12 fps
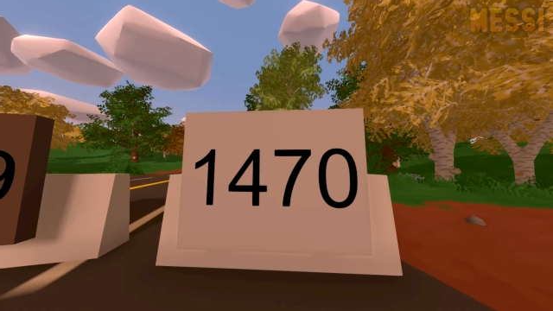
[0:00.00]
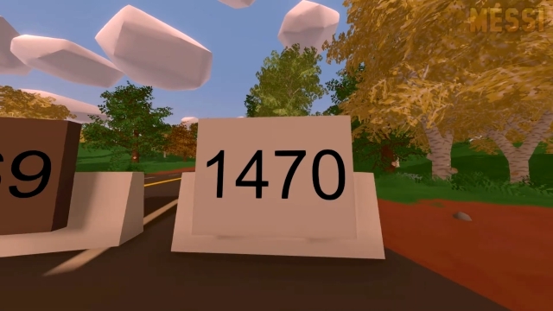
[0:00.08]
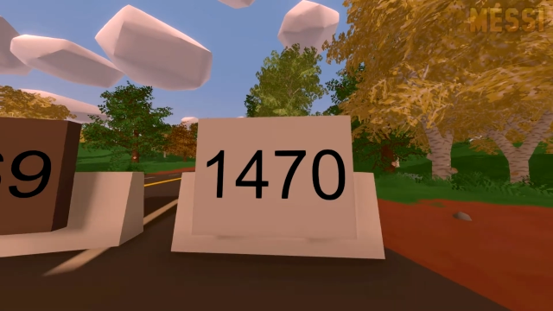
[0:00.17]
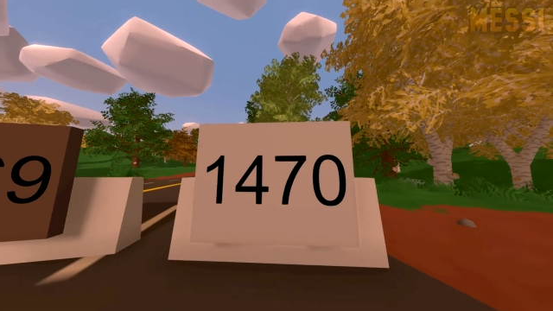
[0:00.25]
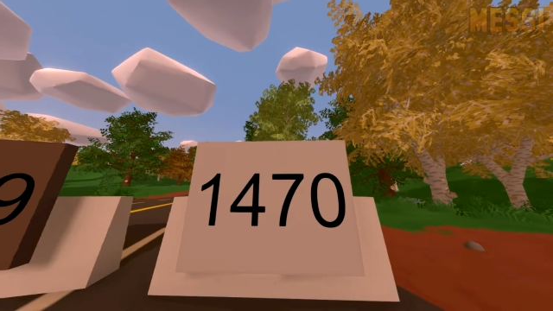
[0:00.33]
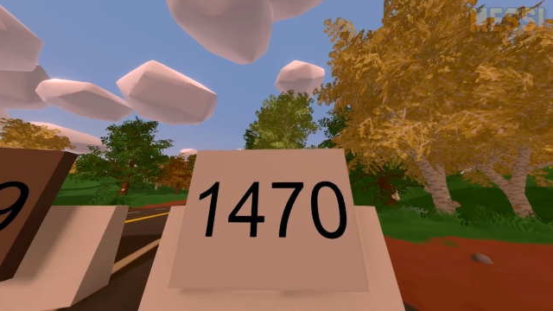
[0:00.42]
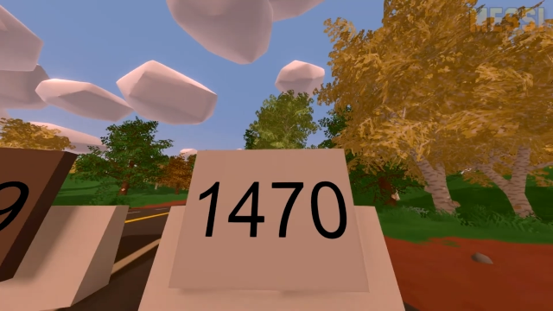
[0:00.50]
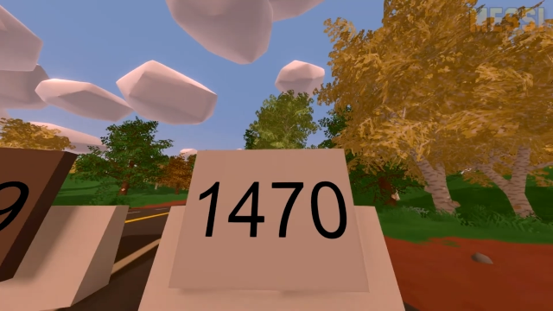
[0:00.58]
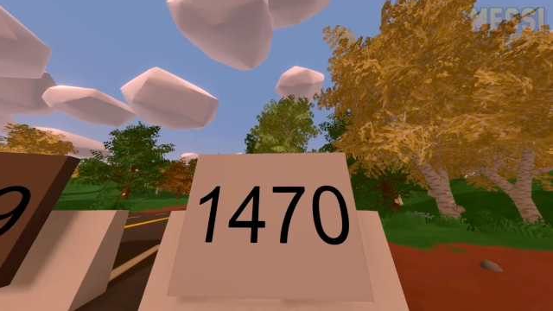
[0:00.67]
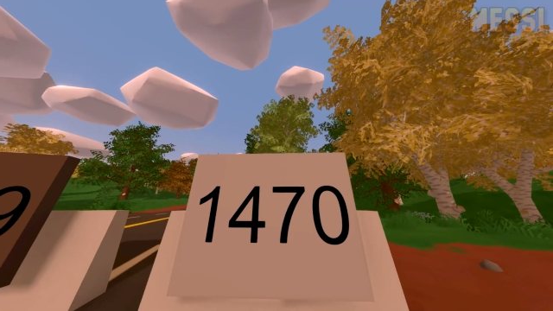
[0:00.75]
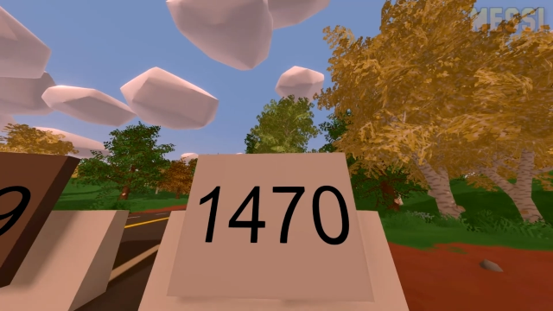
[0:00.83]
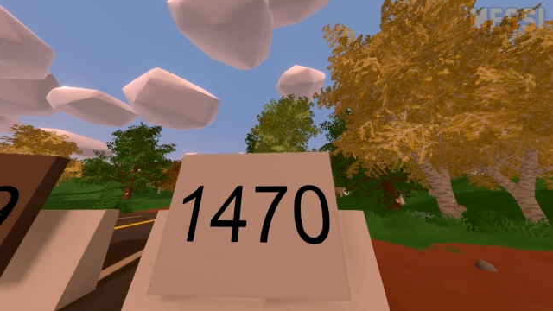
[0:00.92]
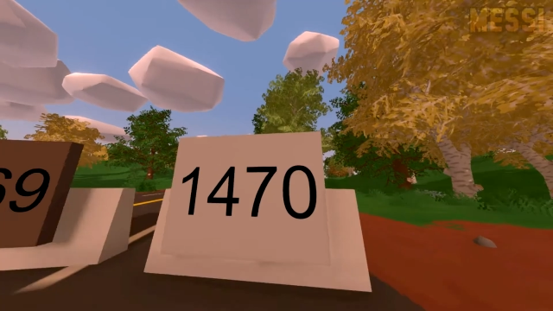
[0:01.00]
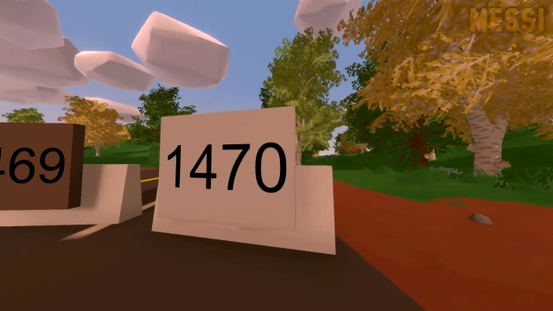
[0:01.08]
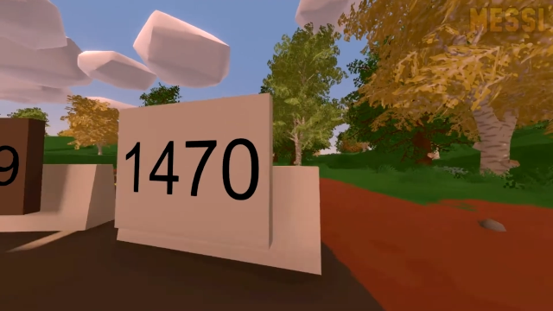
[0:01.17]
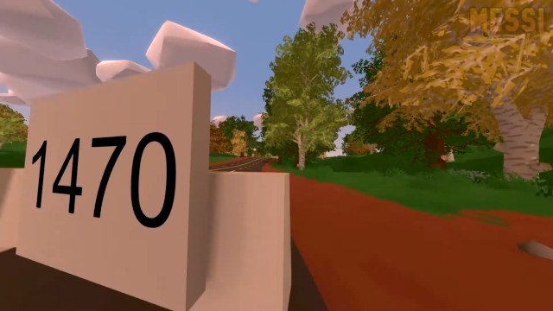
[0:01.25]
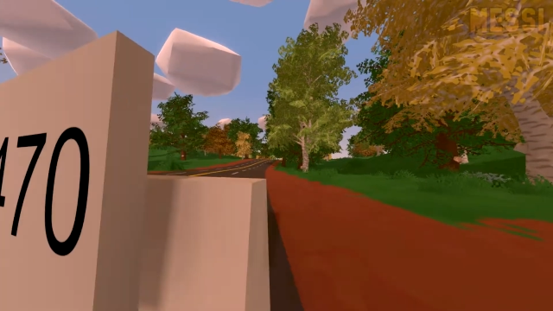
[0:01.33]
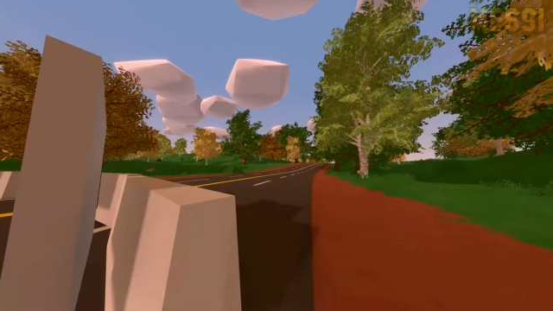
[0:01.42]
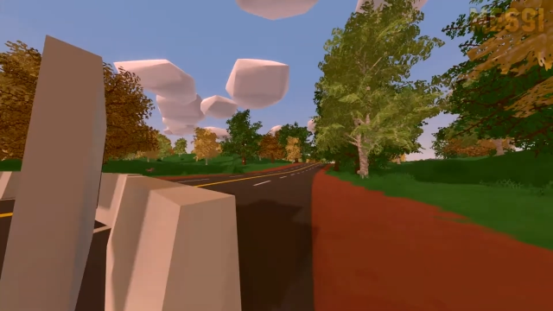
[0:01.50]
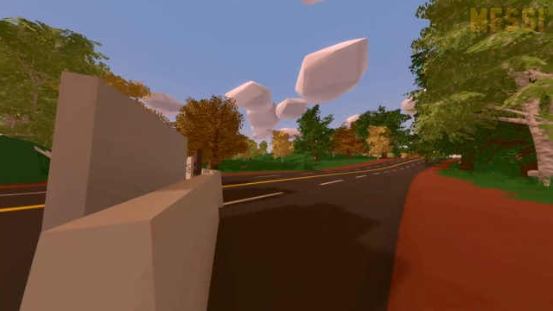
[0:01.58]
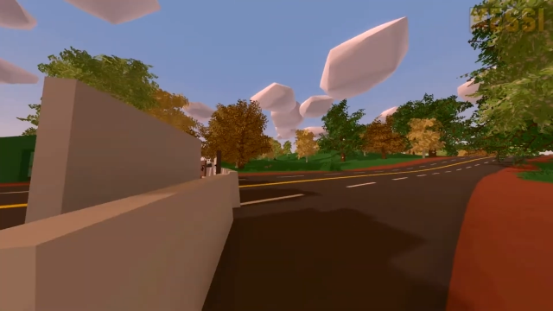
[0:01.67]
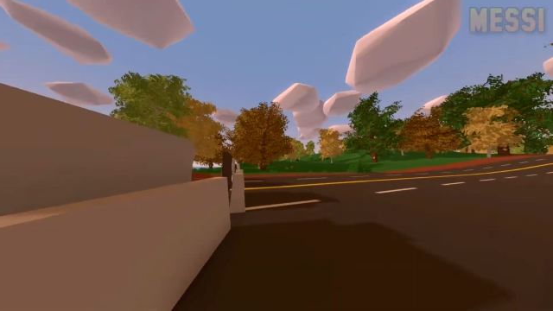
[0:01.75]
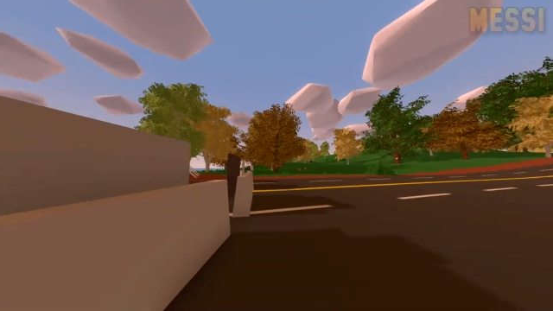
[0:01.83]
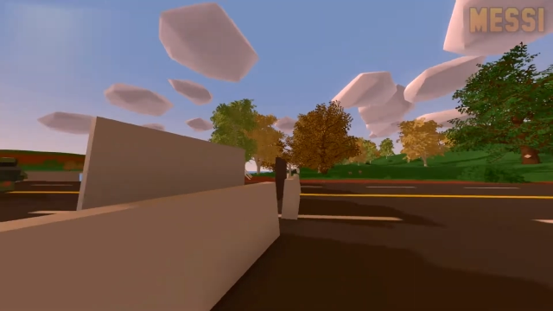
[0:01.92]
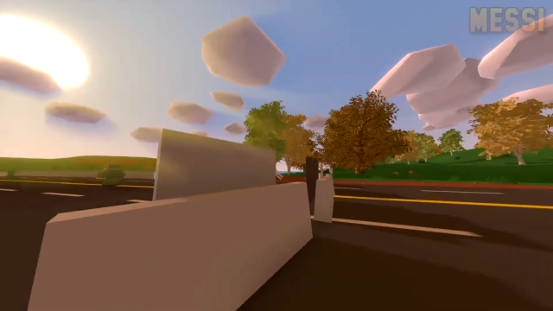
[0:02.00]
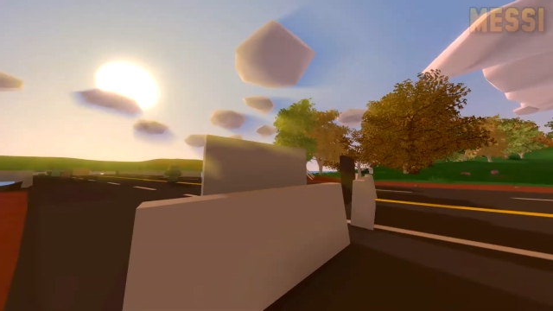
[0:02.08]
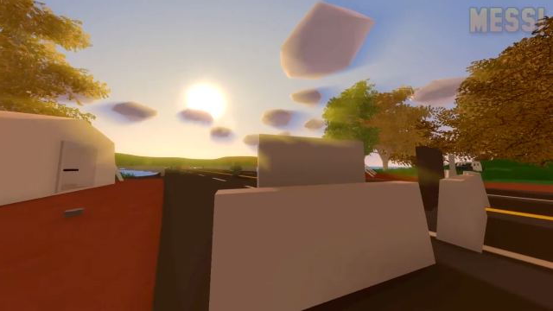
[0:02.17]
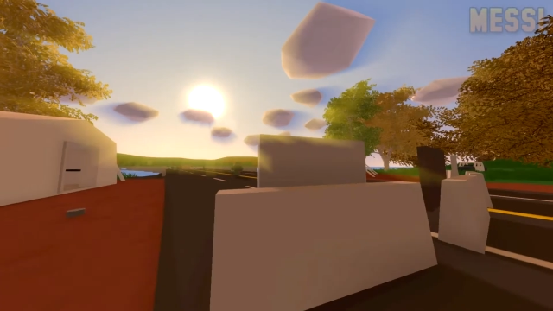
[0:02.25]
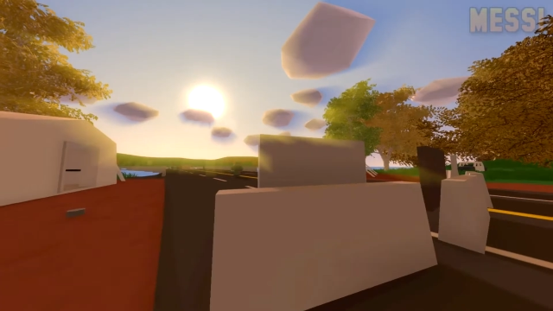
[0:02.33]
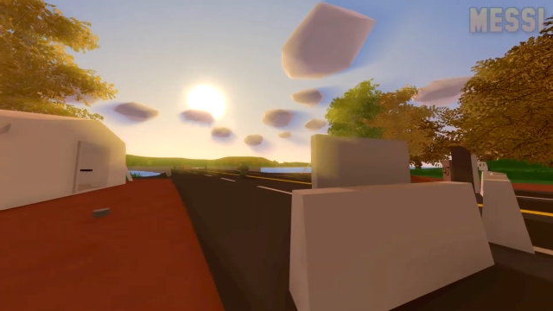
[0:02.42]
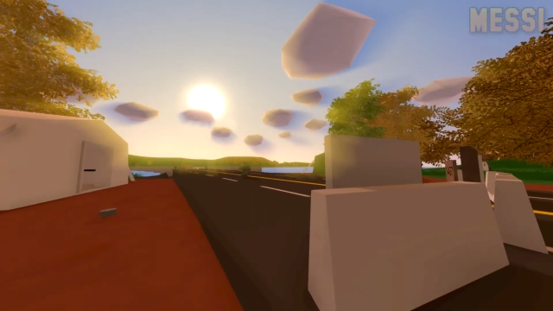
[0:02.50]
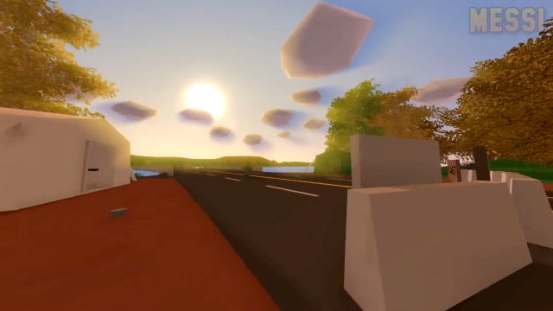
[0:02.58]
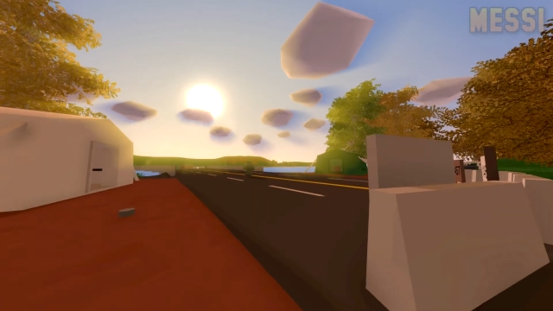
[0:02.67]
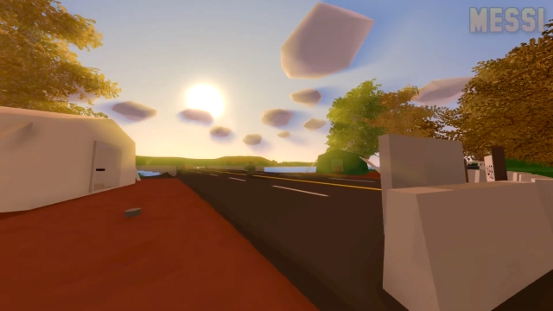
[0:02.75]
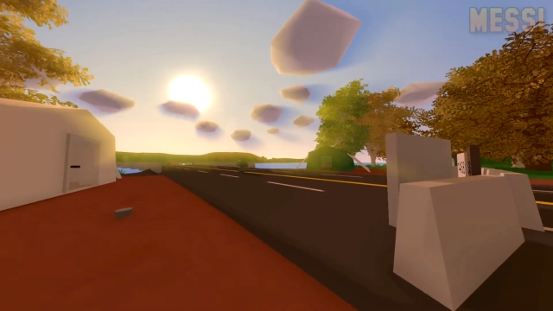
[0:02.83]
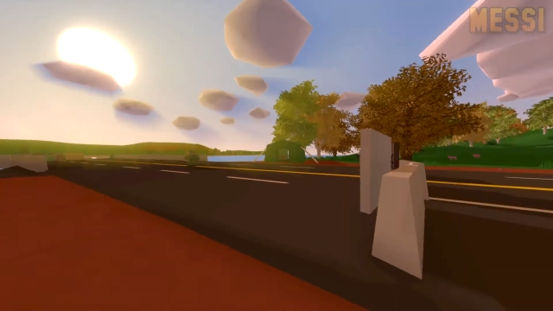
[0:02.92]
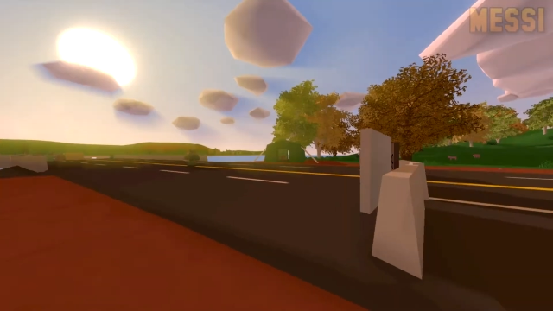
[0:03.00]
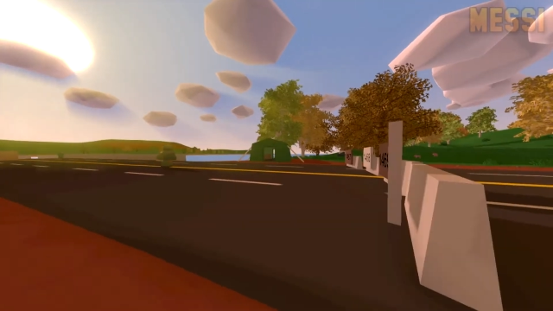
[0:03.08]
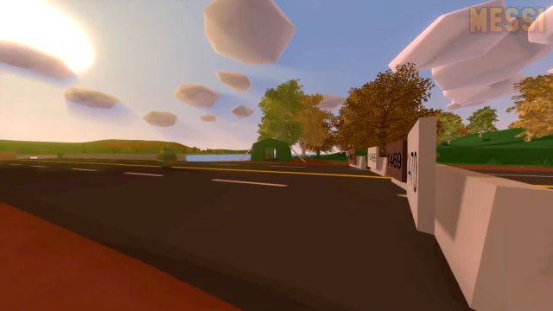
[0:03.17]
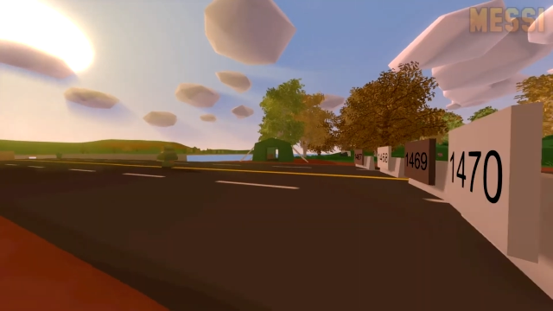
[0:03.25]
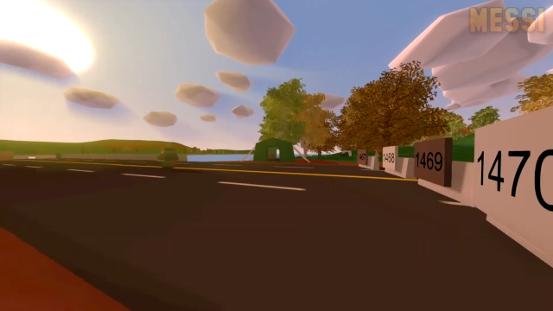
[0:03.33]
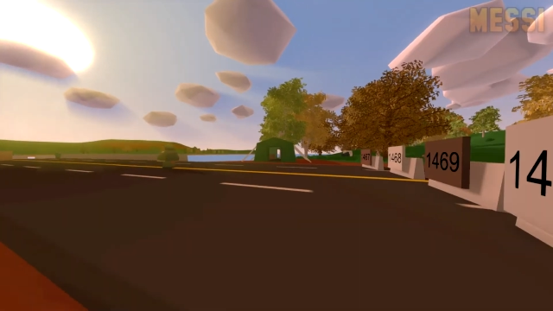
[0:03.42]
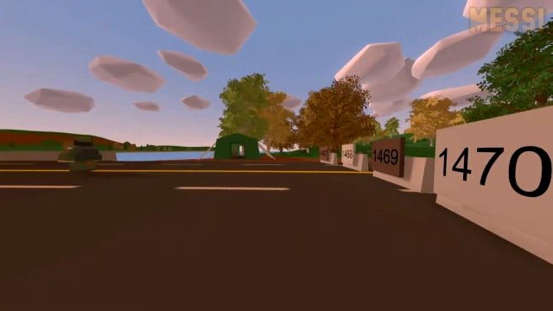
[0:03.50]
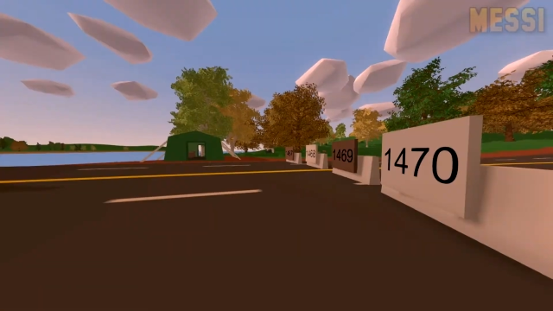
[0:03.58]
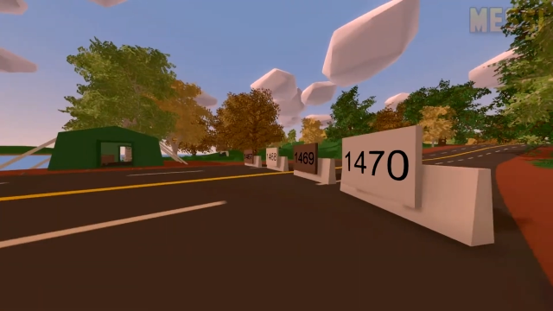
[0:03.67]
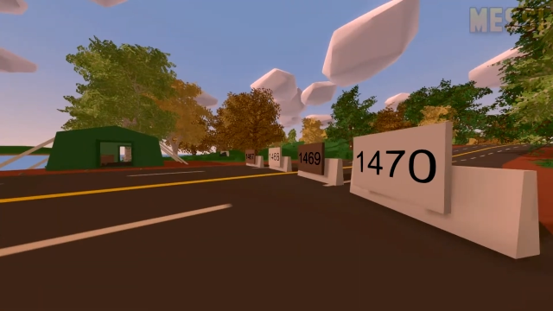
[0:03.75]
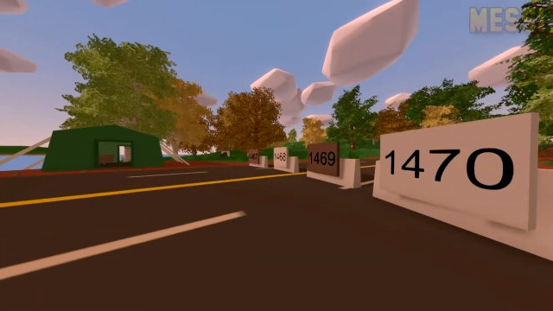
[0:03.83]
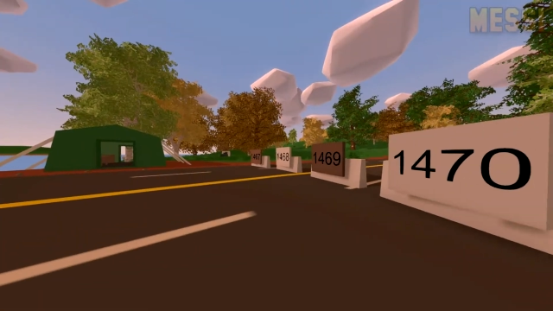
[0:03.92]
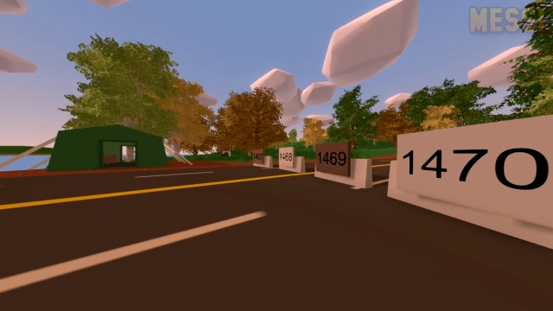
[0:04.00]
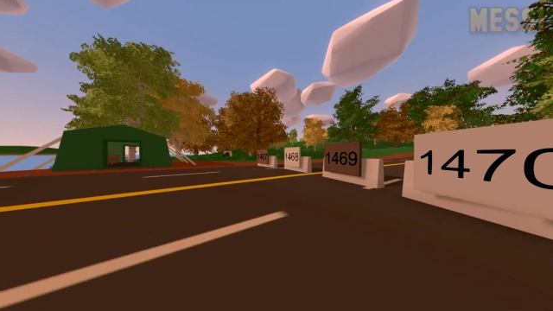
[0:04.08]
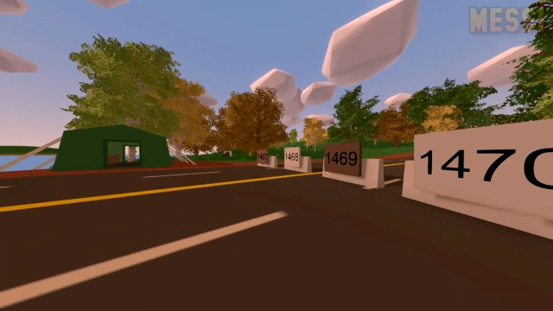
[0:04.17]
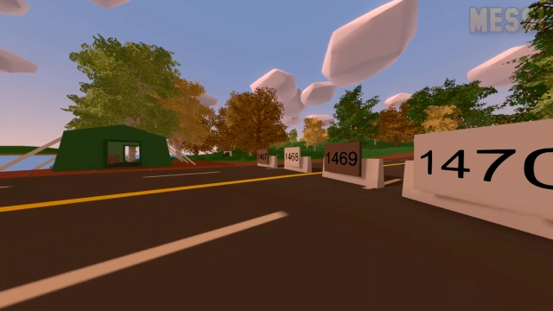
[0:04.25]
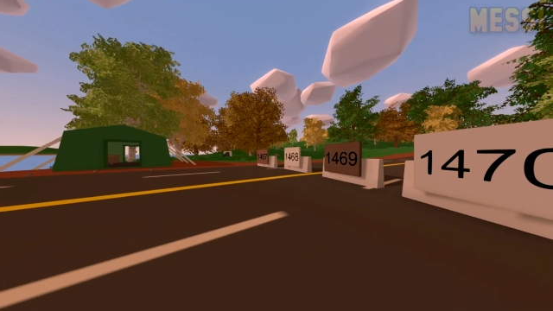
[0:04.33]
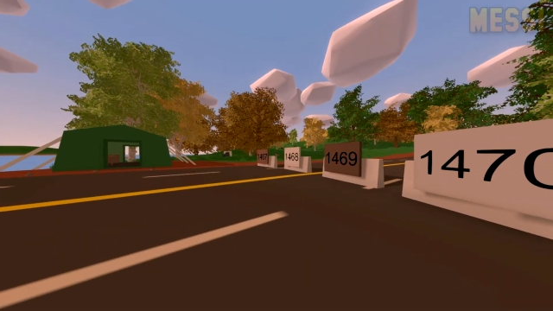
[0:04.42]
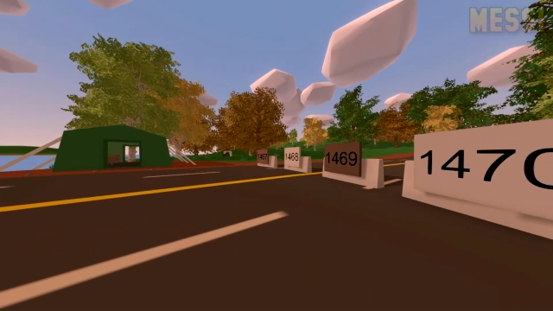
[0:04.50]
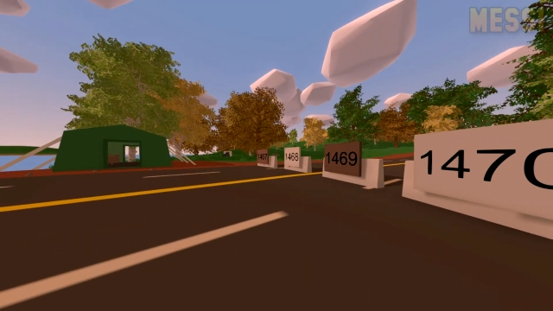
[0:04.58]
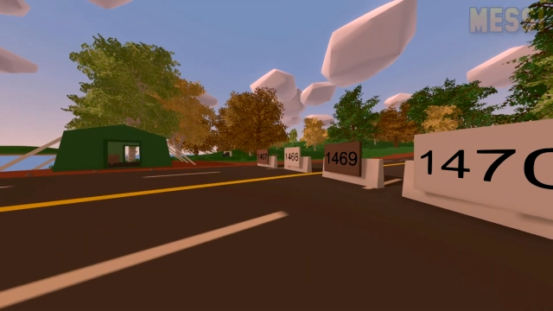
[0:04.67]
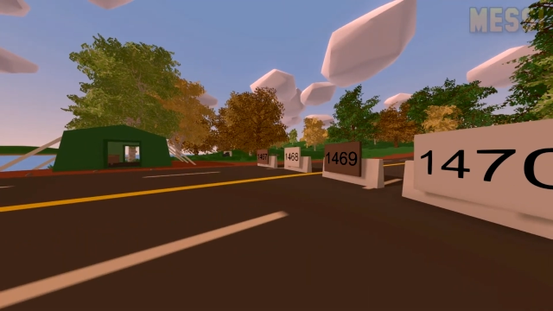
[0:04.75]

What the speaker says: No face is visible, so there are no lips to read.